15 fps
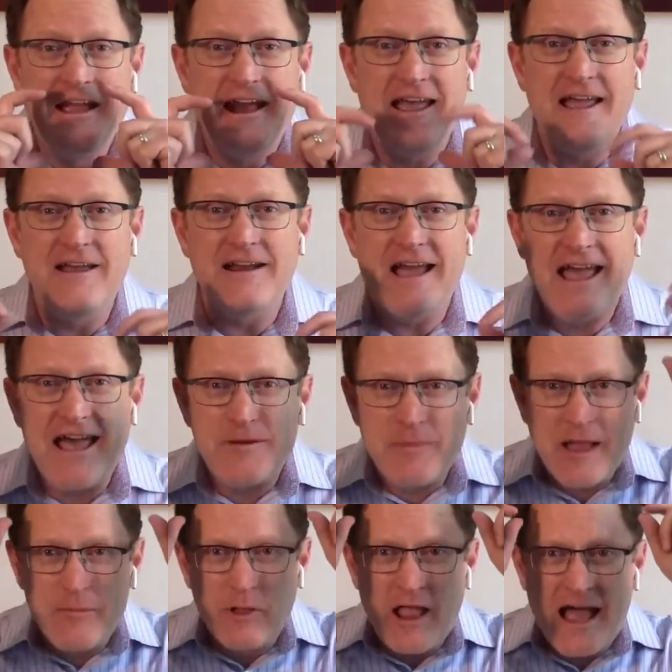and I had
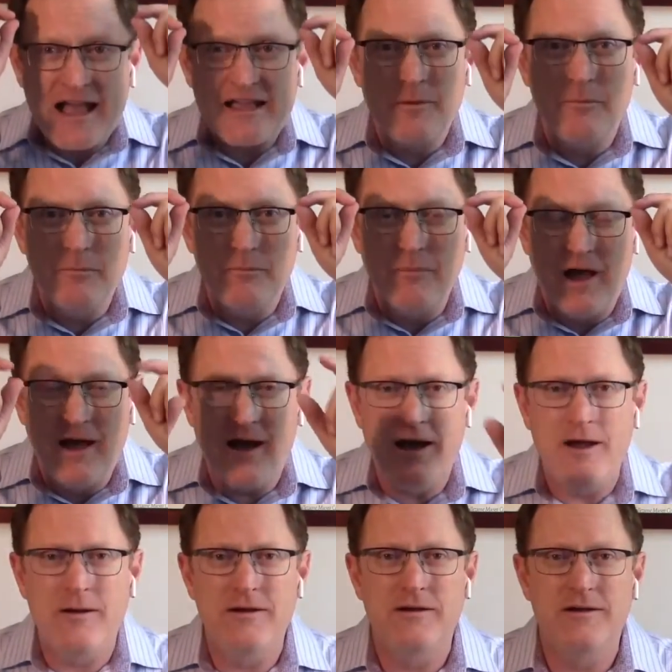my black
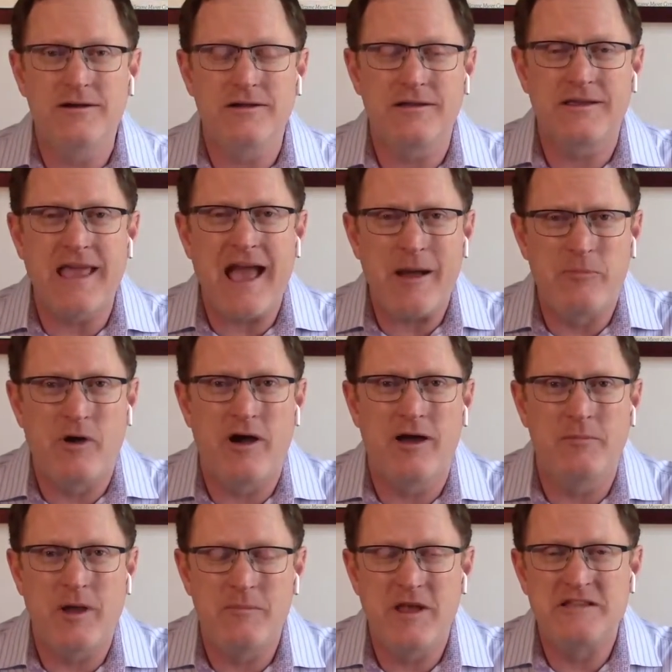cap
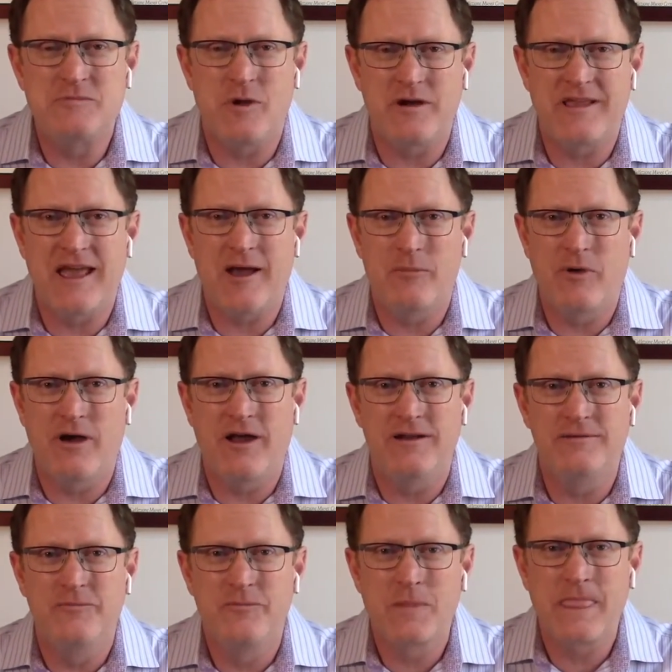on, my baseball cap
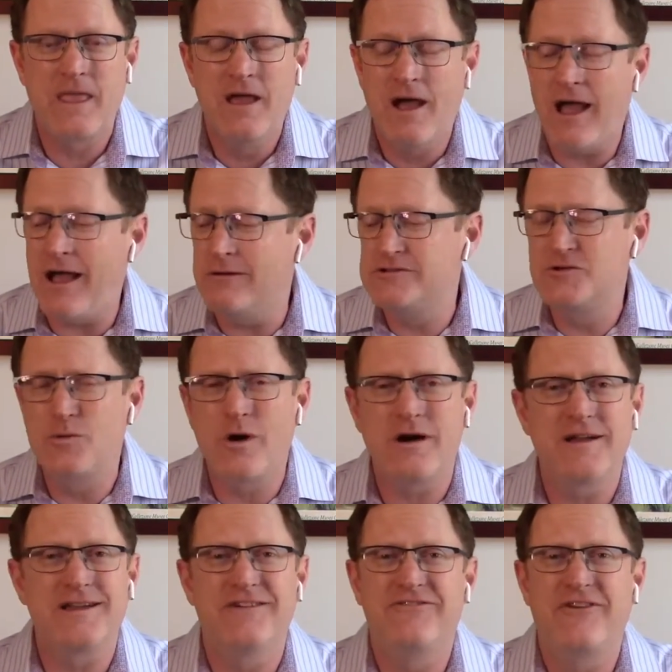on. I was
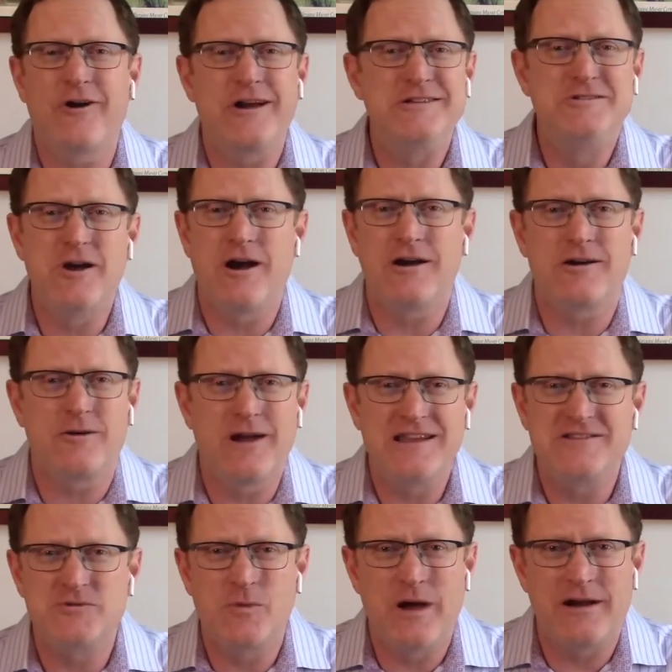wearing a very dark gray
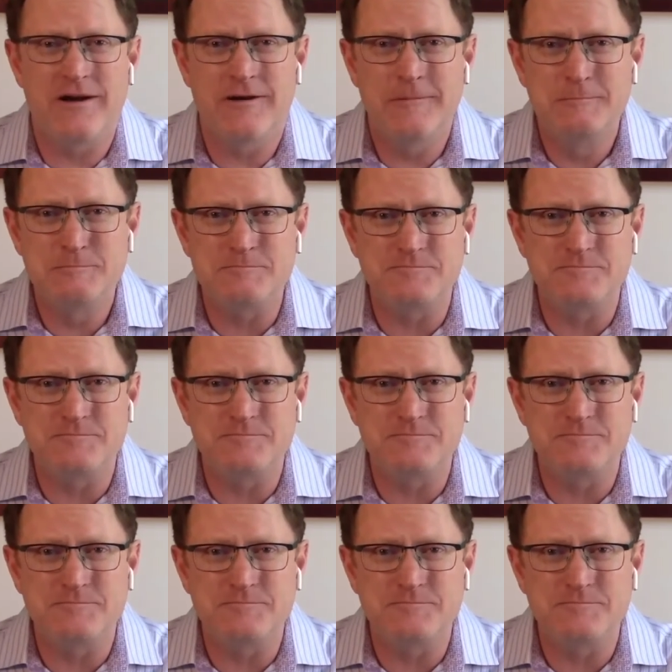sweater.